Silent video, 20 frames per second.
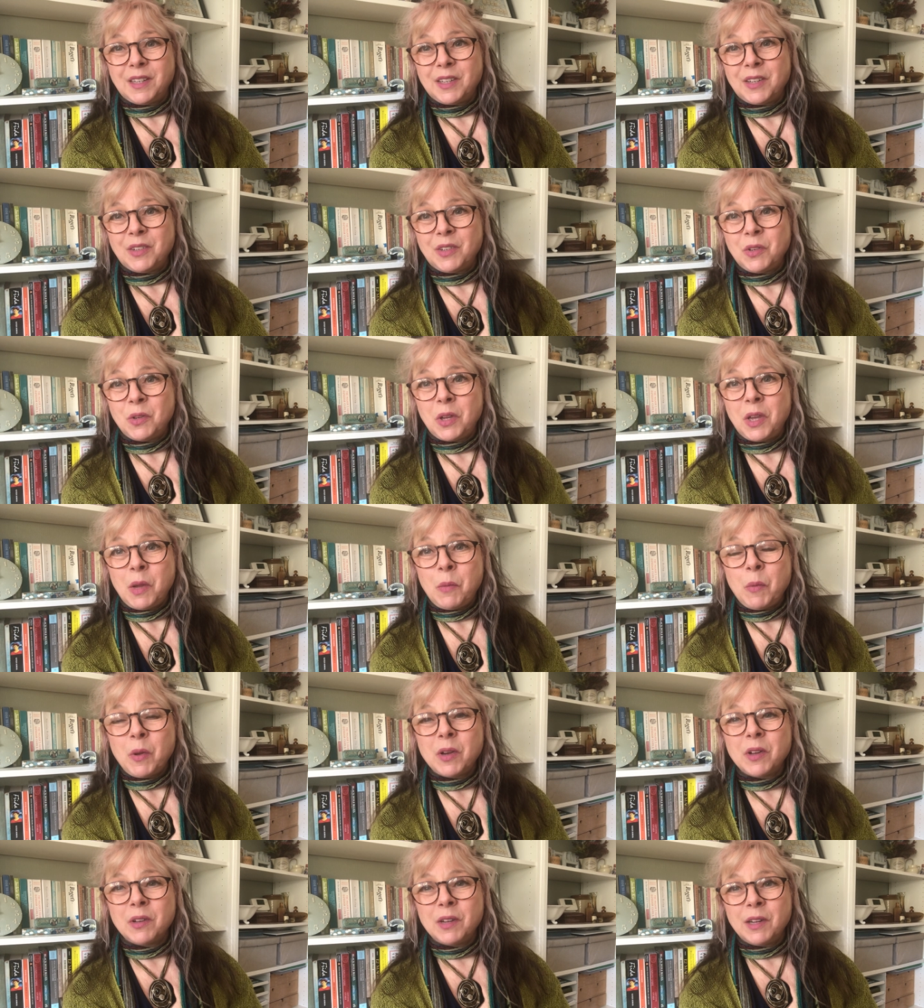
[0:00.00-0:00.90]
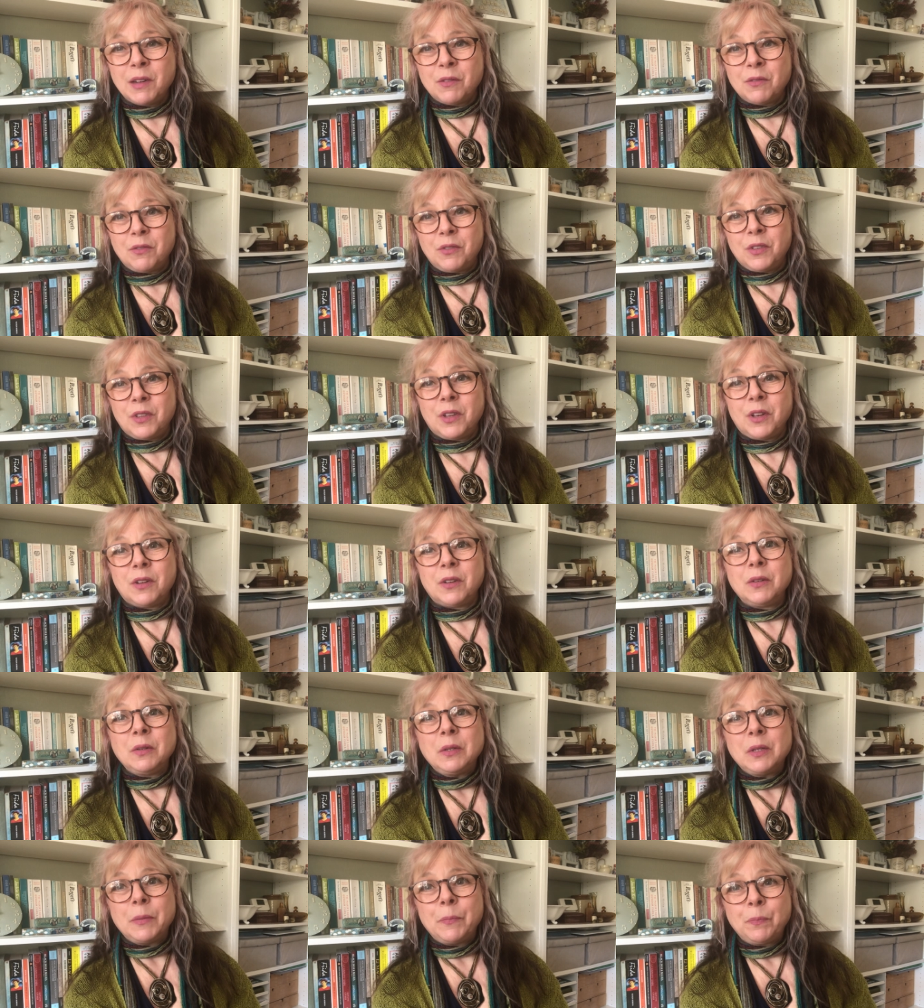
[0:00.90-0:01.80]
So, do keep an eye out for
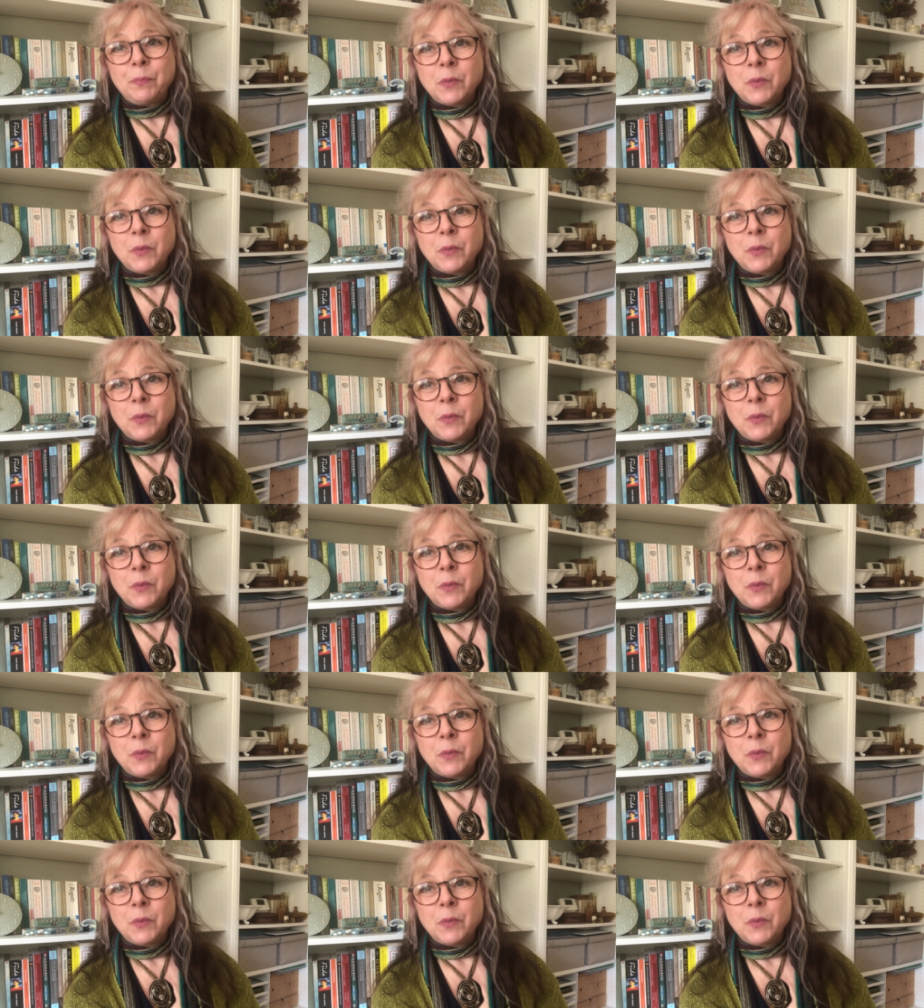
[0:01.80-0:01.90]
those.